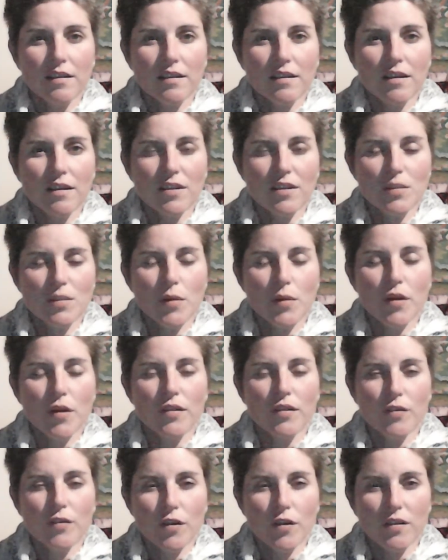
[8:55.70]
I suppose
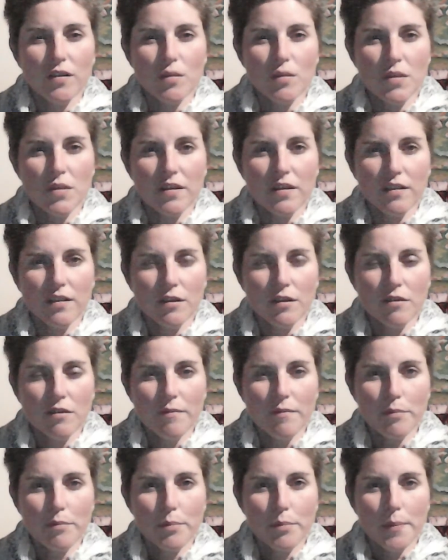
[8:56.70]
first to be still,
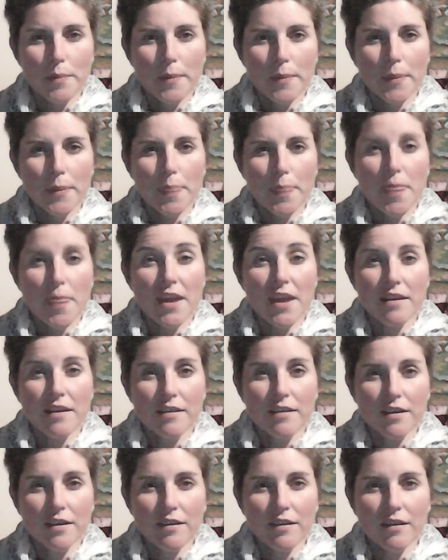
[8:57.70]
then to
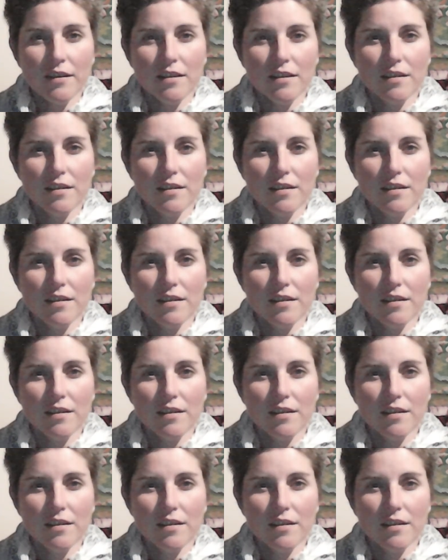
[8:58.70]
listen,